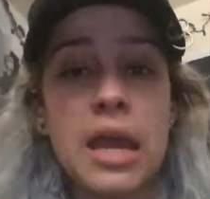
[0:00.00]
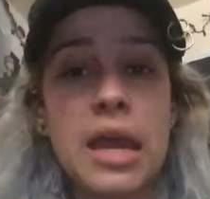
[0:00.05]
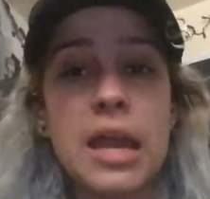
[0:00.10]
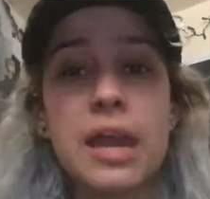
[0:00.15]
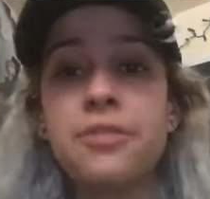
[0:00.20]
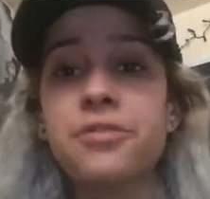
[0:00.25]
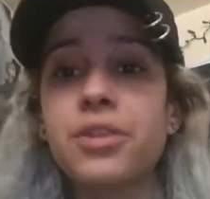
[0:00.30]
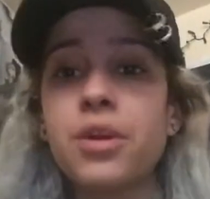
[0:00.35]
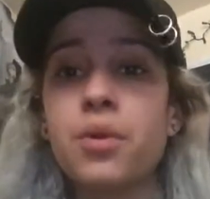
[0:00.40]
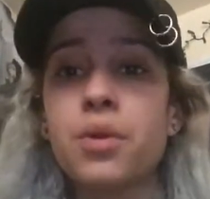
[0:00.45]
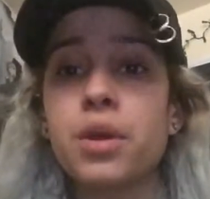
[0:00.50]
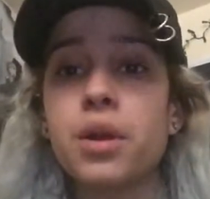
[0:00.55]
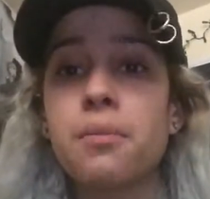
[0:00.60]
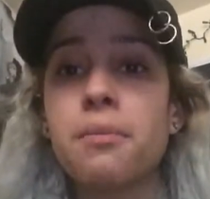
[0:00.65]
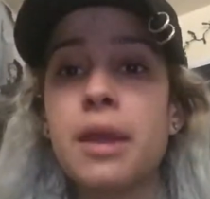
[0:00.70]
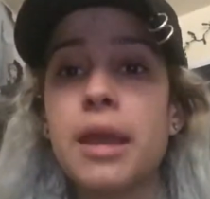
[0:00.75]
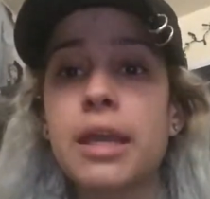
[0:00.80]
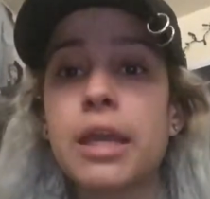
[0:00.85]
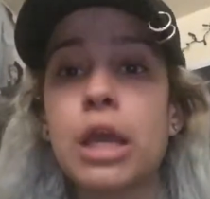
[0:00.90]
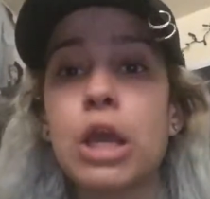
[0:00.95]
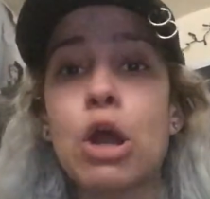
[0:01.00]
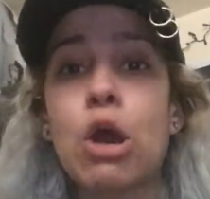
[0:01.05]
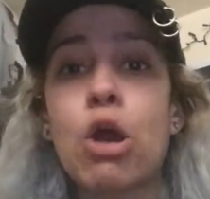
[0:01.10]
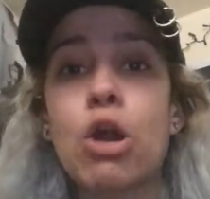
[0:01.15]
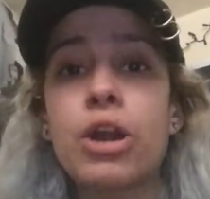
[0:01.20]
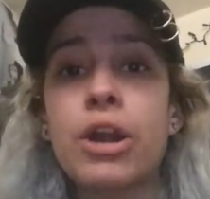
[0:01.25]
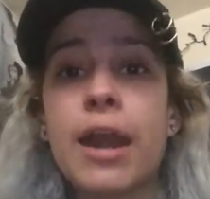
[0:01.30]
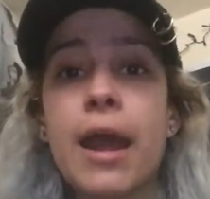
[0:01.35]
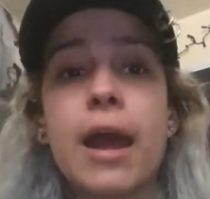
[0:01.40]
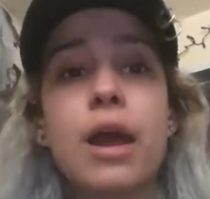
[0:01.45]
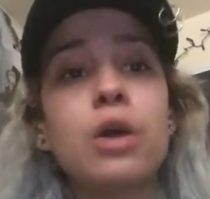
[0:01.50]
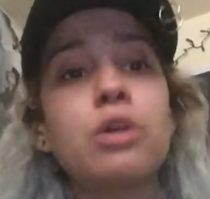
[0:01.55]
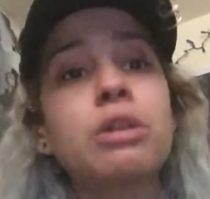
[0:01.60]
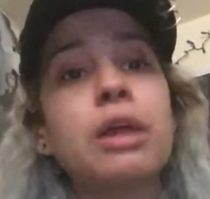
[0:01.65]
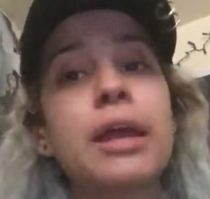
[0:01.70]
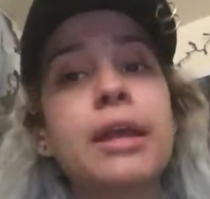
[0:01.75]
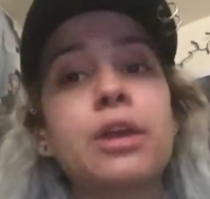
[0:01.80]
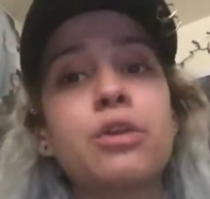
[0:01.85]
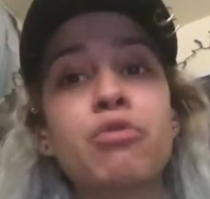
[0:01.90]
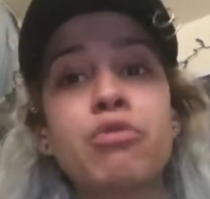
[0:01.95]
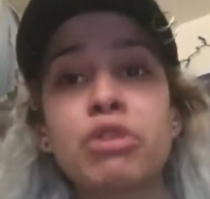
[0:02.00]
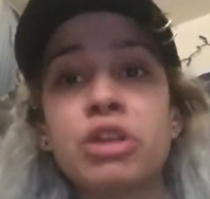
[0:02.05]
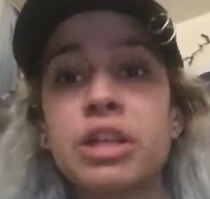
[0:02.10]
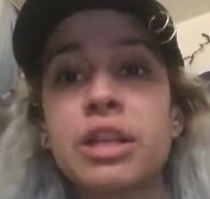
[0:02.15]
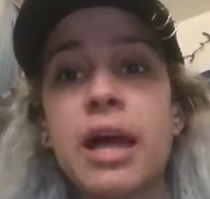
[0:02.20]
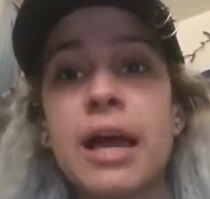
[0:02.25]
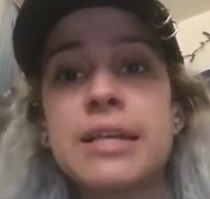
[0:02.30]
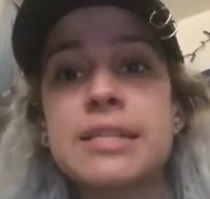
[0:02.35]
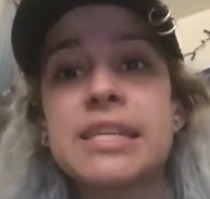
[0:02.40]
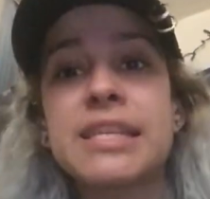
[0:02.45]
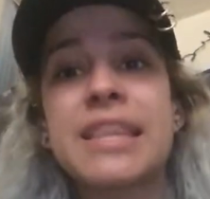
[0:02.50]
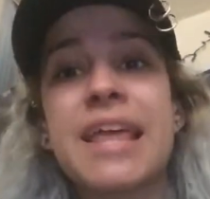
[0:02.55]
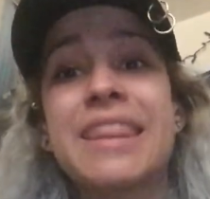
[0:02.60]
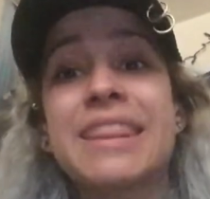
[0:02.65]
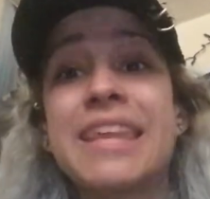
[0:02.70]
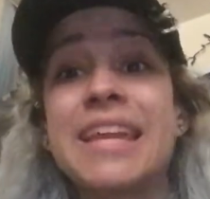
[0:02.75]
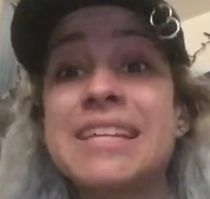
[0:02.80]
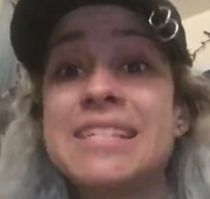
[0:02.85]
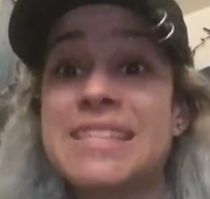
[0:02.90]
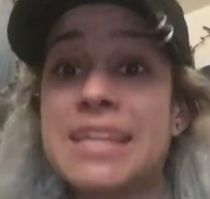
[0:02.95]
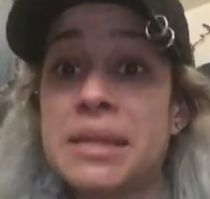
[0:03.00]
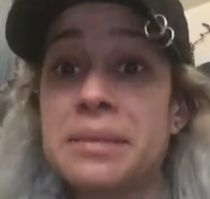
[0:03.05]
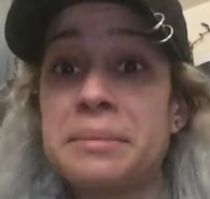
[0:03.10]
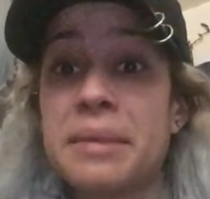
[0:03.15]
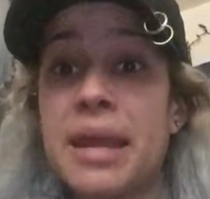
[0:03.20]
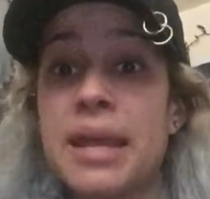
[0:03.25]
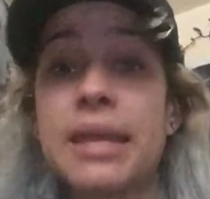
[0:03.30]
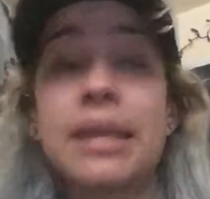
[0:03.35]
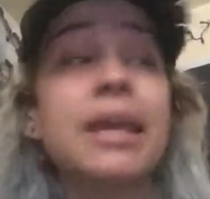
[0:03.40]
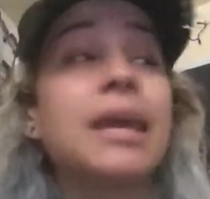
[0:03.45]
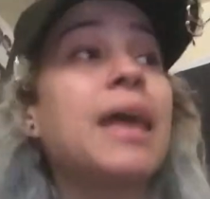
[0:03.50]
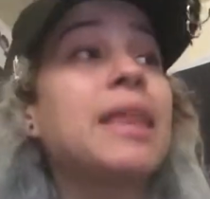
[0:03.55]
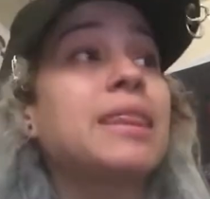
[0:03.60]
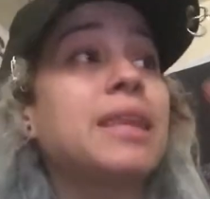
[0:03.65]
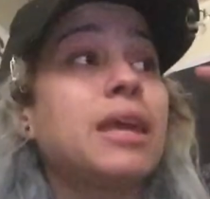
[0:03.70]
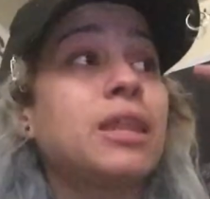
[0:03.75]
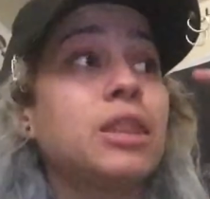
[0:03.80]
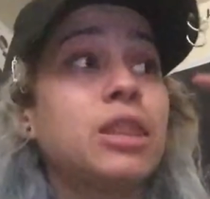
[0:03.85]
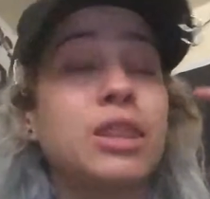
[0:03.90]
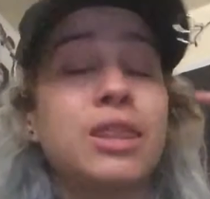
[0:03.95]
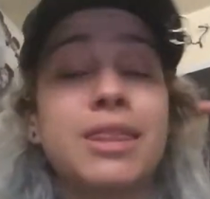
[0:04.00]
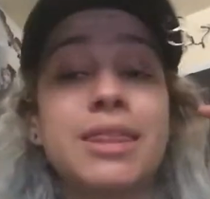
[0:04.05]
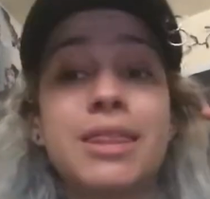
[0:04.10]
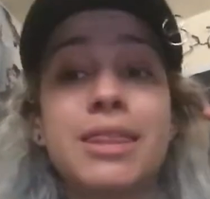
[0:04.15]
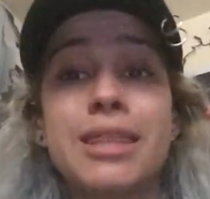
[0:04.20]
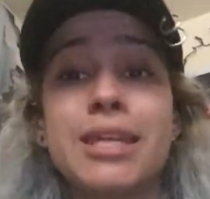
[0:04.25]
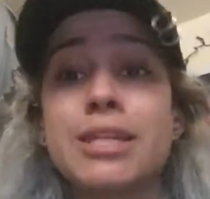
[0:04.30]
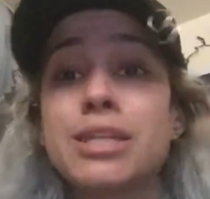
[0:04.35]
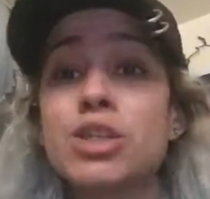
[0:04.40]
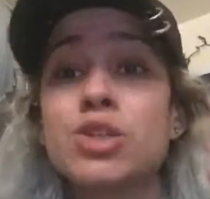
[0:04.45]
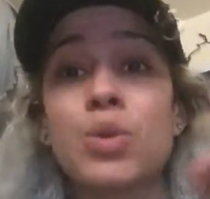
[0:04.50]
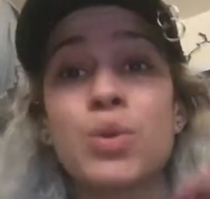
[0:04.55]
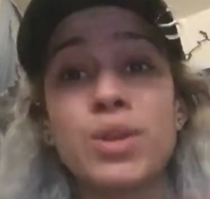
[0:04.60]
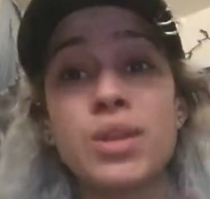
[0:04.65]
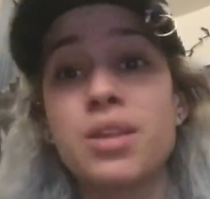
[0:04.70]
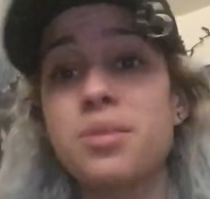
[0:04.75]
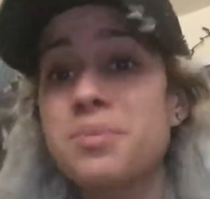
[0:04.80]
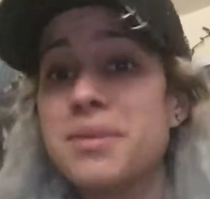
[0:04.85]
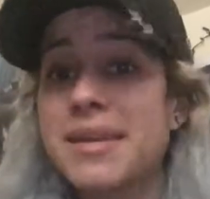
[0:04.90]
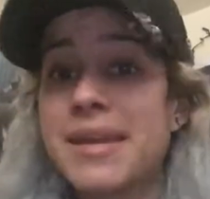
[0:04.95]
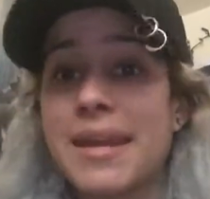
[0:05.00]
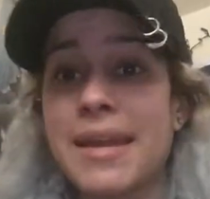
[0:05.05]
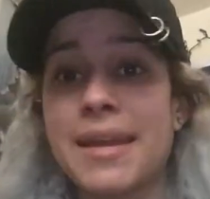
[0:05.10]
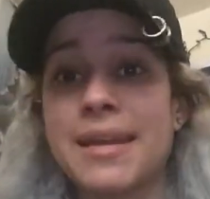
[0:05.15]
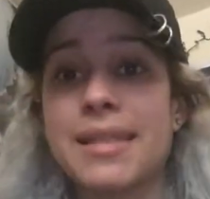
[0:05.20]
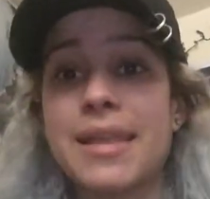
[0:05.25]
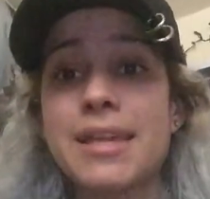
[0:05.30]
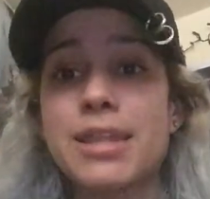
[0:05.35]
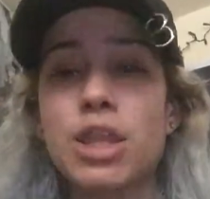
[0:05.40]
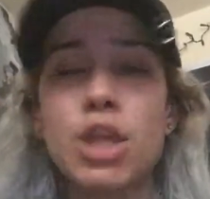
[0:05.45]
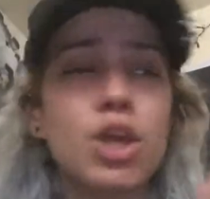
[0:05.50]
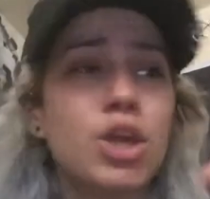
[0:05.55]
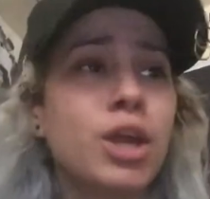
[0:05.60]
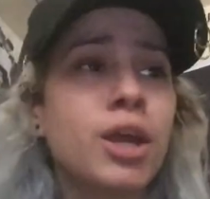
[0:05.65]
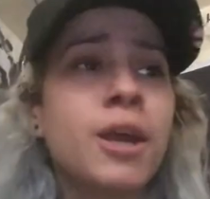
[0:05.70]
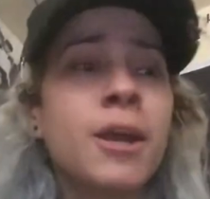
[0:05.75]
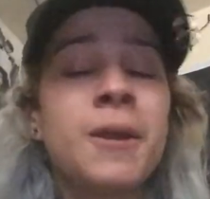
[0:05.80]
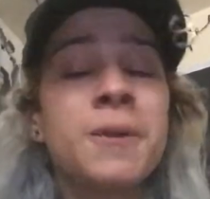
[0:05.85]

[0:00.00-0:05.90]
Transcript: if they were going to make it, are now, like, realizing that they did make it and that this is only the beginning. Like, they're